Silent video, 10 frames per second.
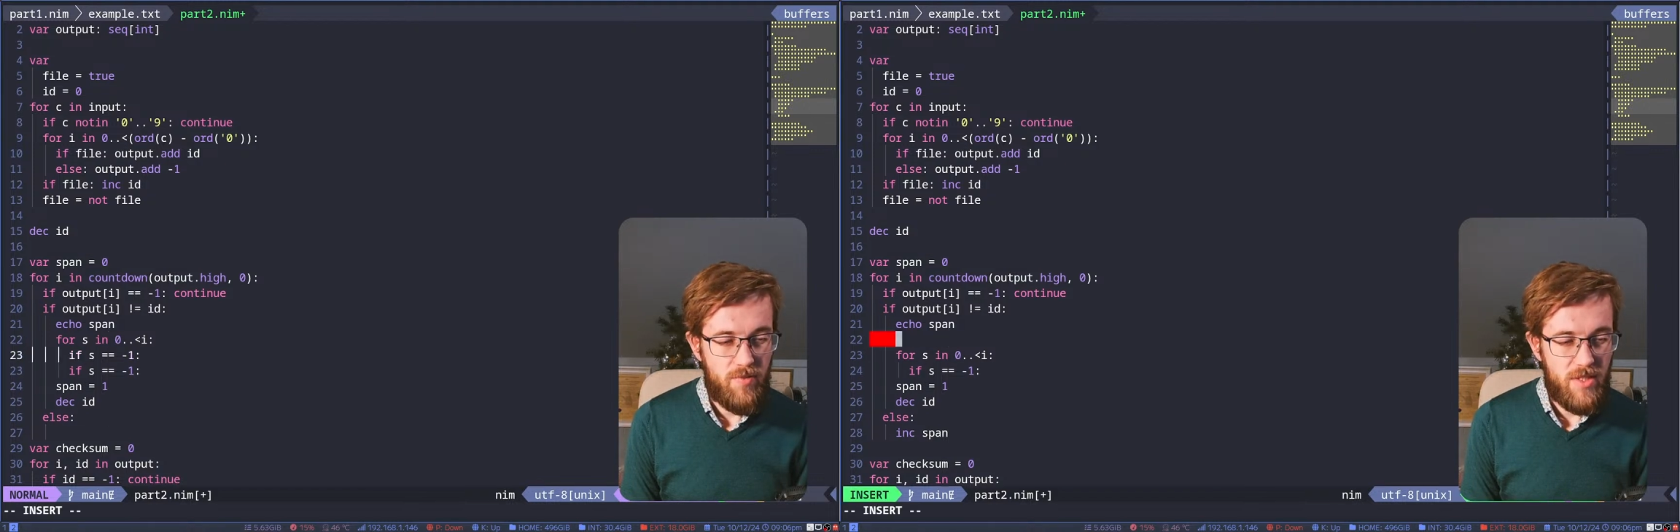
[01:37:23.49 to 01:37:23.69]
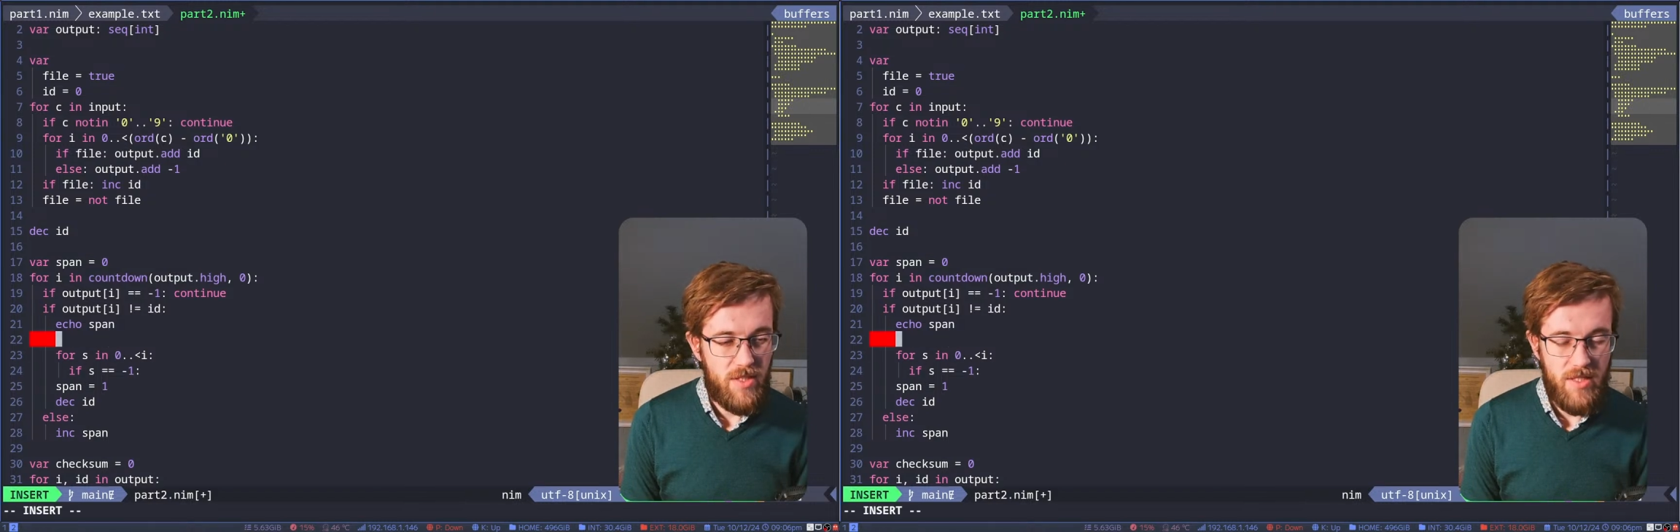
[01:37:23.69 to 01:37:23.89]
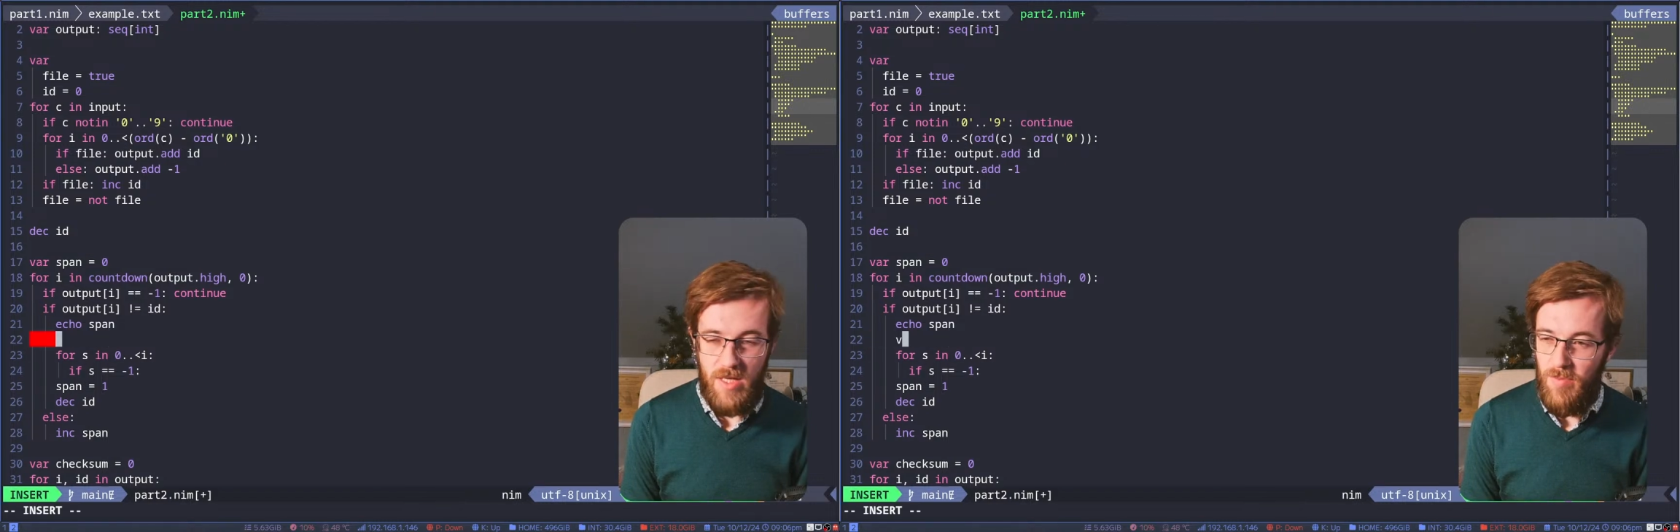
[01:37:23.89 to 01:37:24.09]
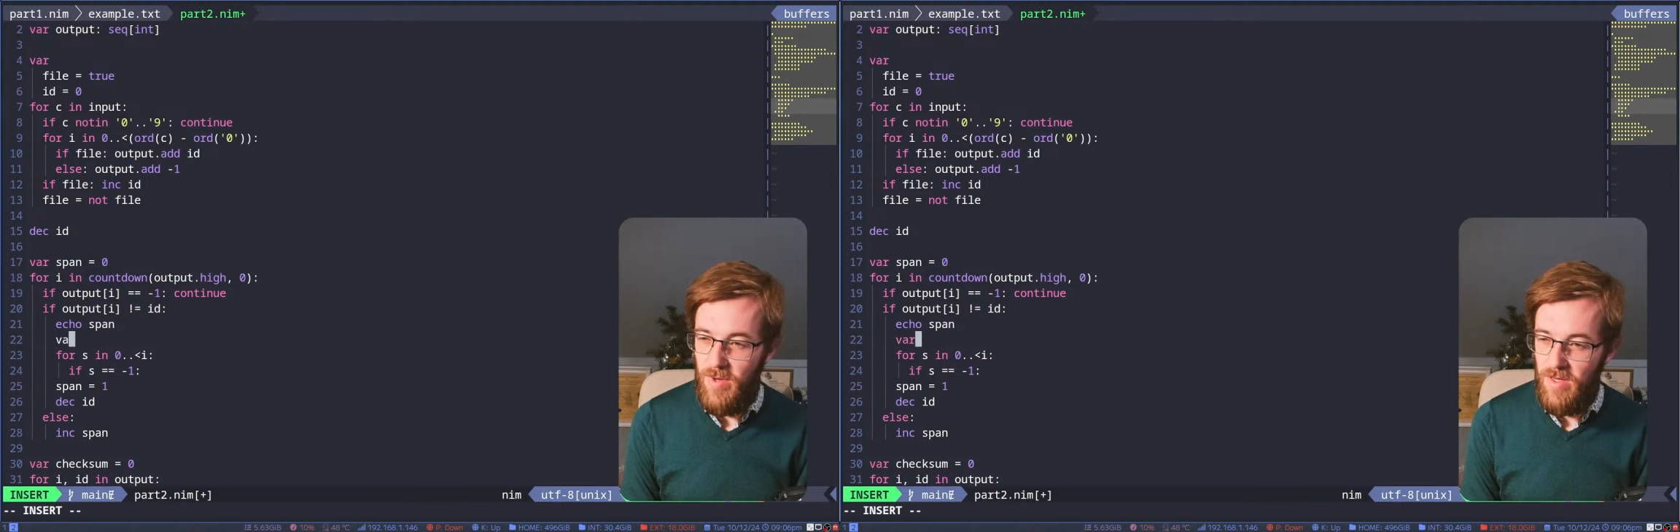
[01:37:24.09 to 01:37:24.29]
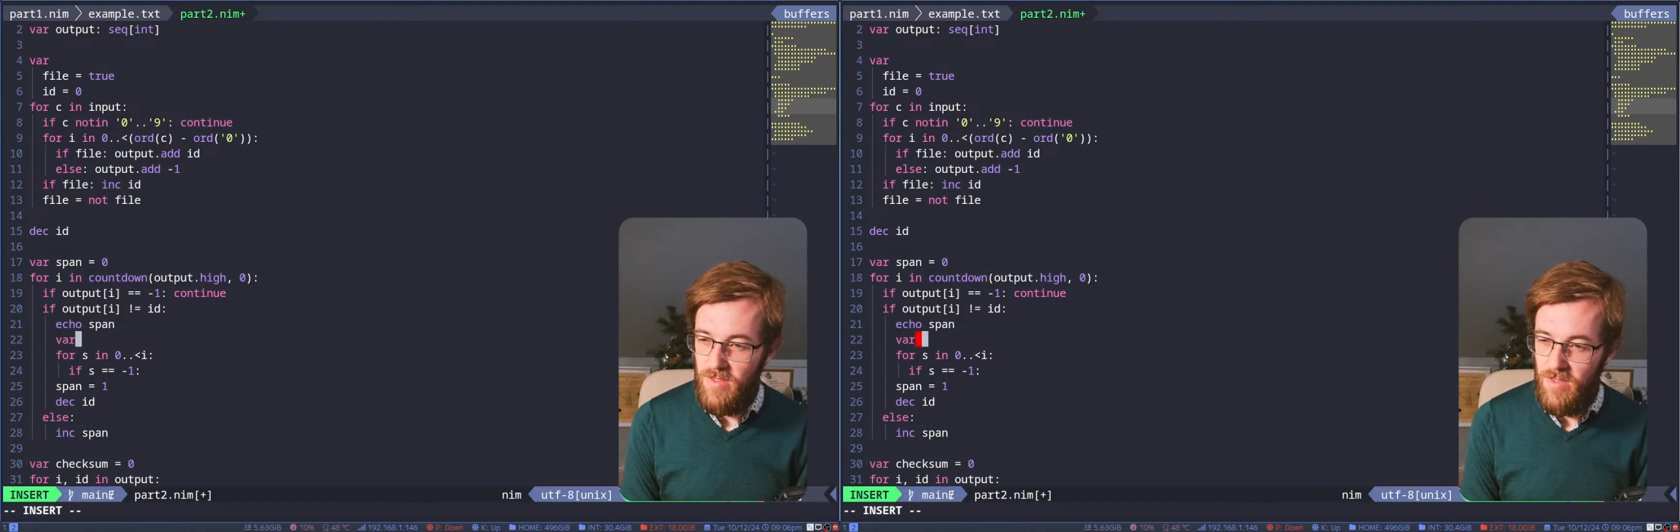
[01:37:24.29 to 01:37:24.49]

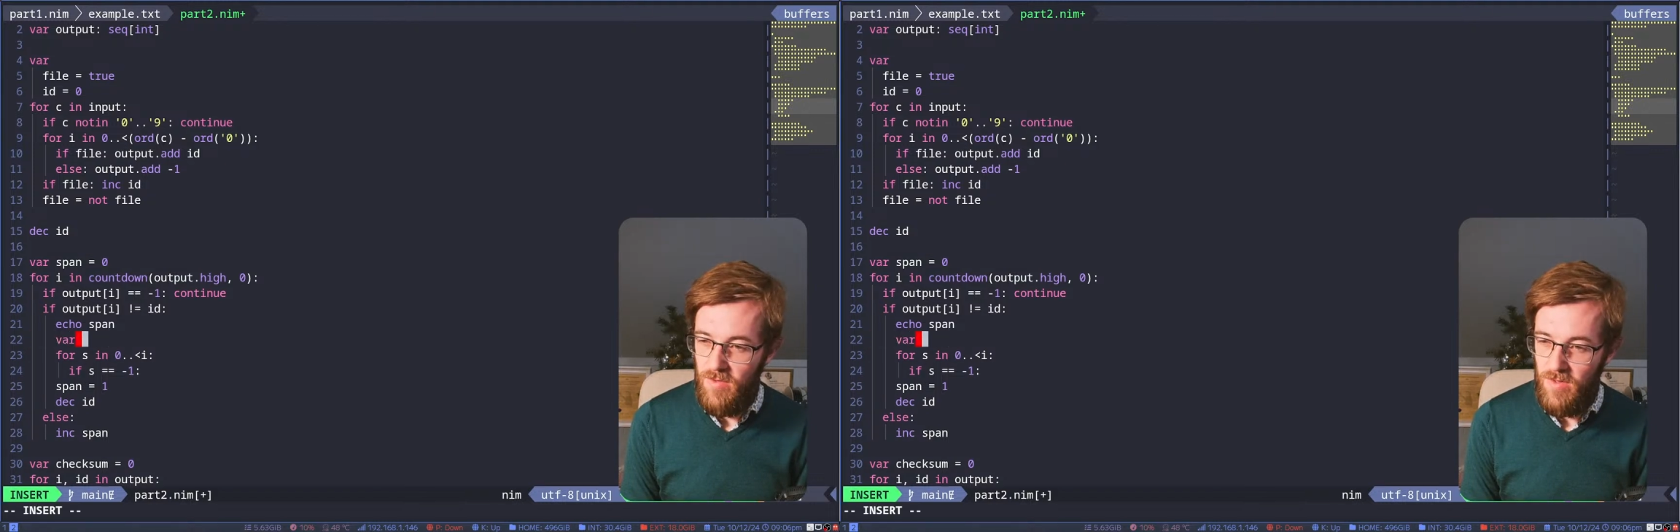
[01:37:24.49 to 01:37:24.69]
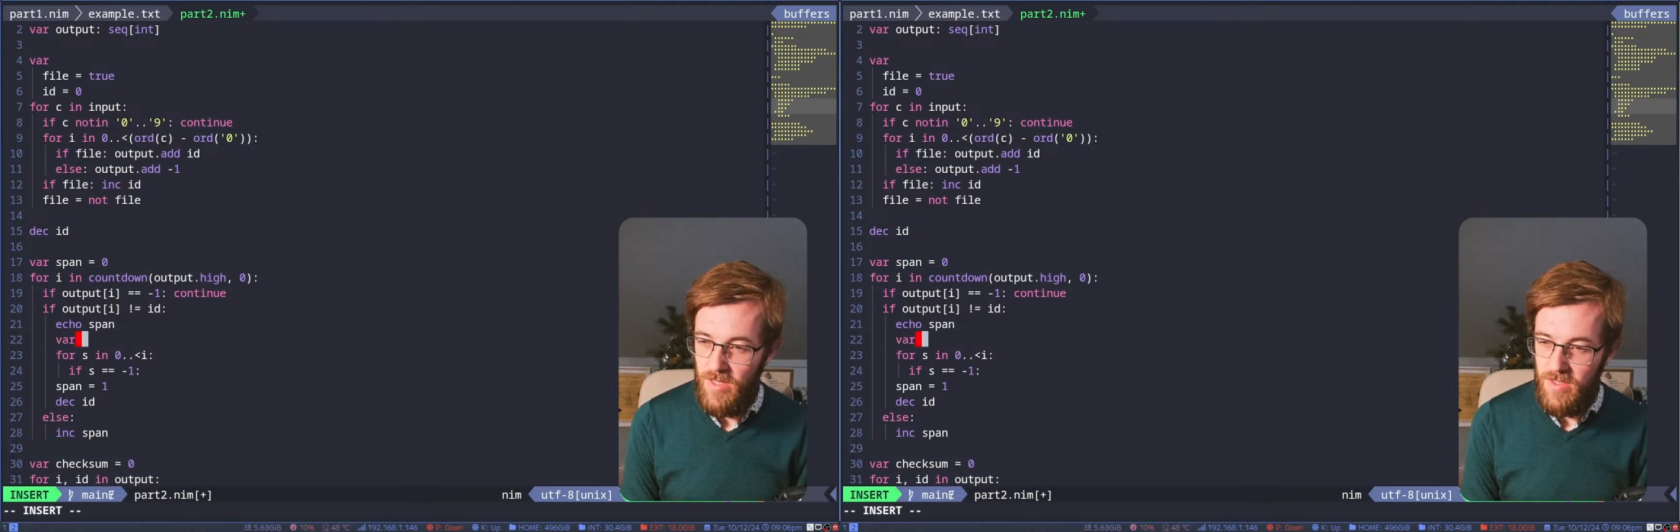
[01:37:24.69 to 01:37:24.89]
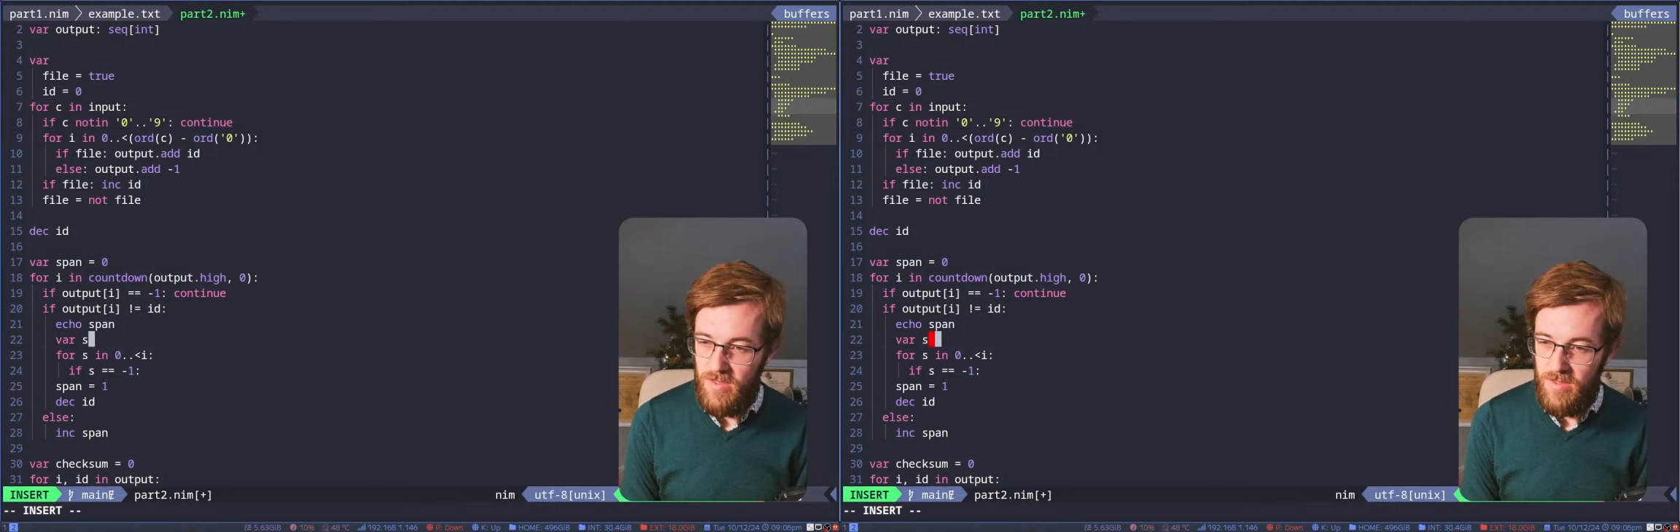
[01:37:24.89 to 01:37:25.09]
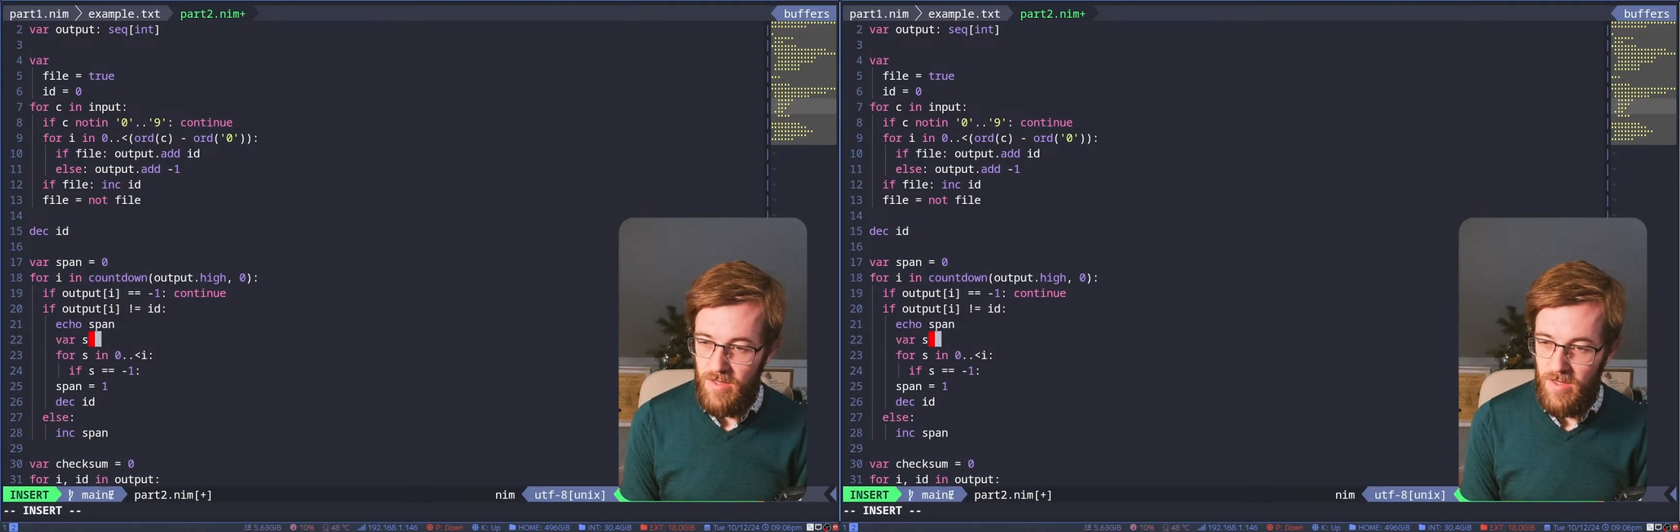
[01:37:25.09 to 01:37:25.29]
skipping, so let's